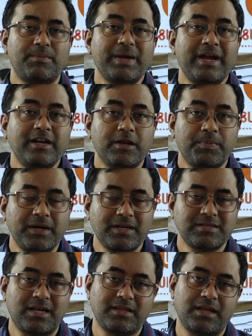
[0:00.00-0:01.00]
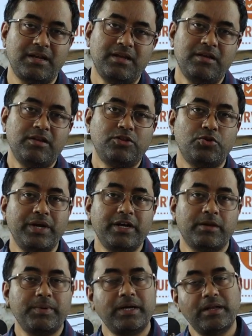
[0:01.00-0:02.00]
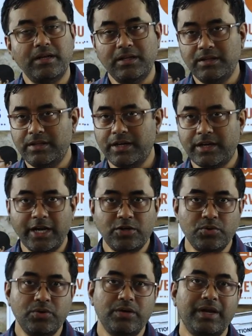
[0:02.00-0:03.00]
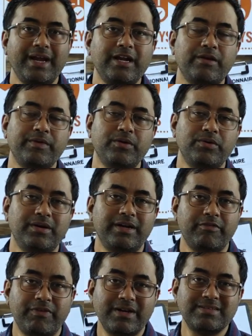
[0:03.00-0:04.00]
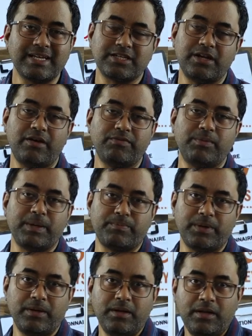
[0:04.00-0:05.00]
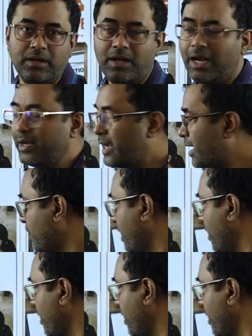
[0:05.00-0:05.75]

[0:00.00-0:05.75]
interpreters are there. Through interpreter, they try to interview different section of the people and get the